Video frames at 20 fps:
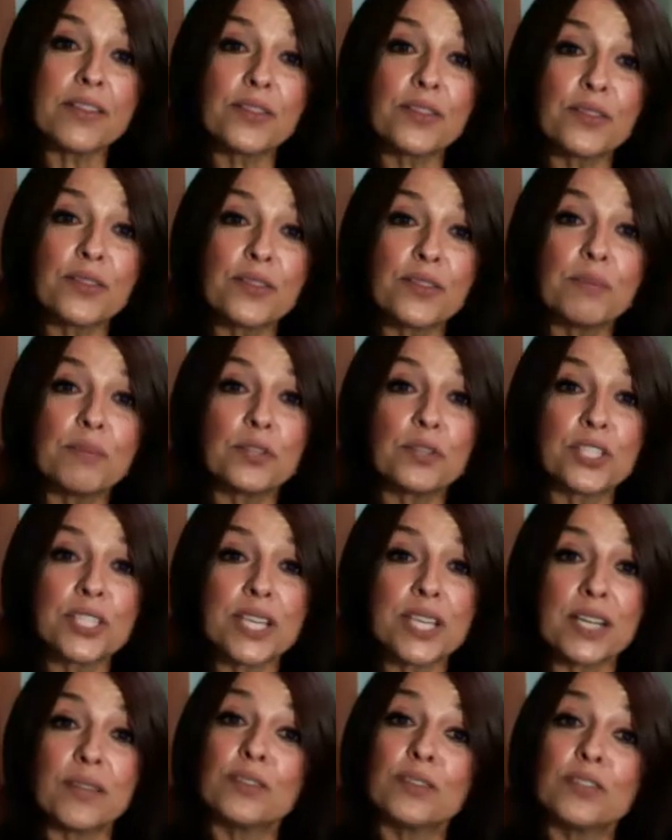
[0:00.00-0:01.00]

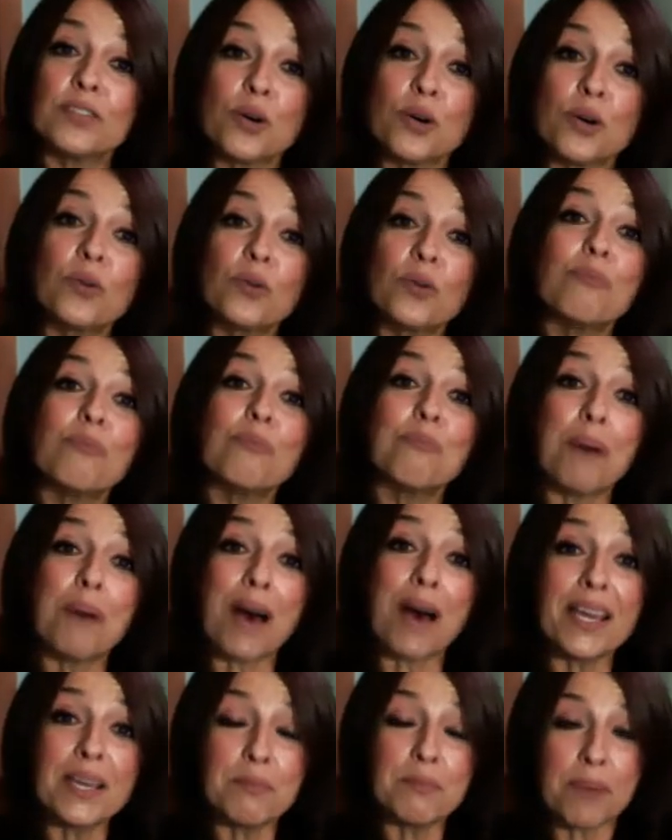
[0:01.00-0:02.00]
30% of the total
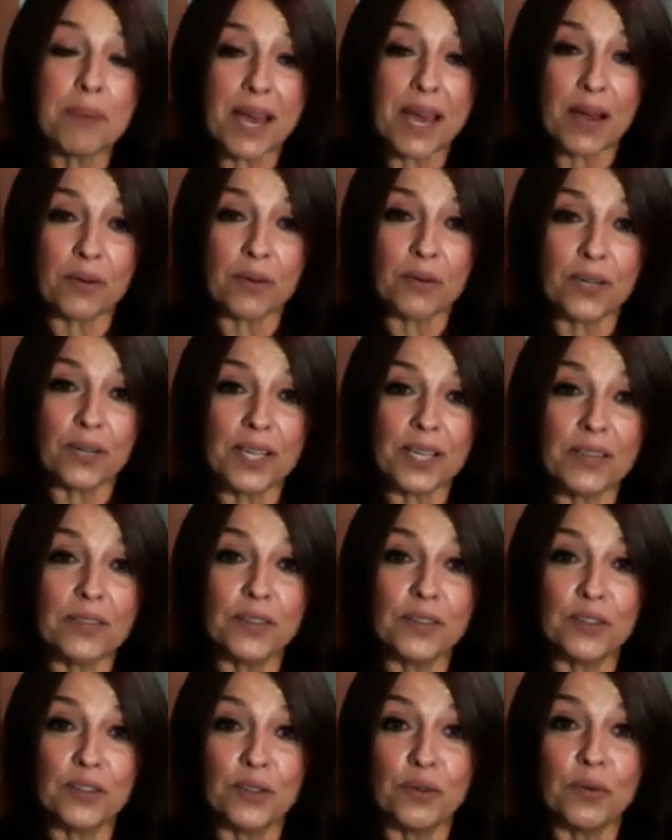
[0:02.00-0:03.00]
buying power in the
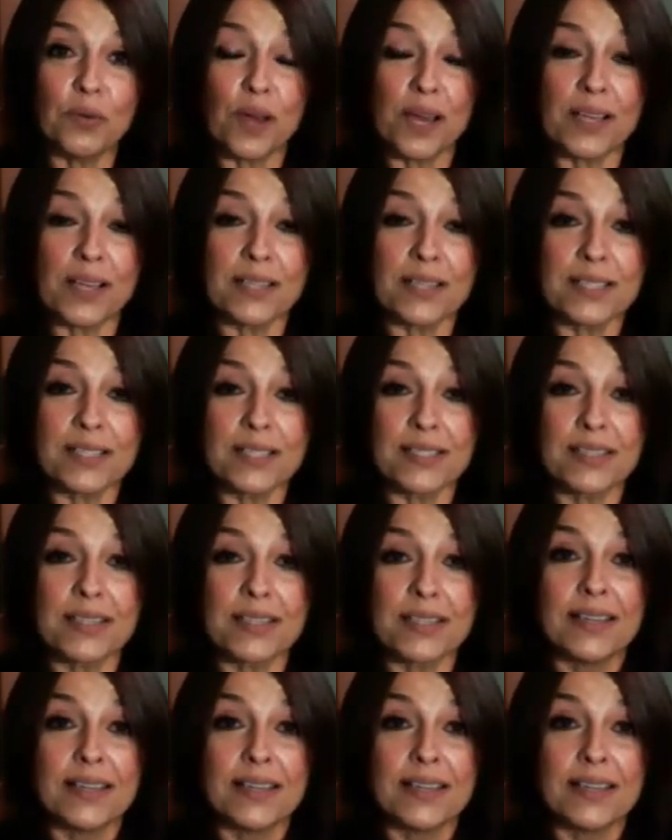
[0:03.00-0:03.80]
U.S.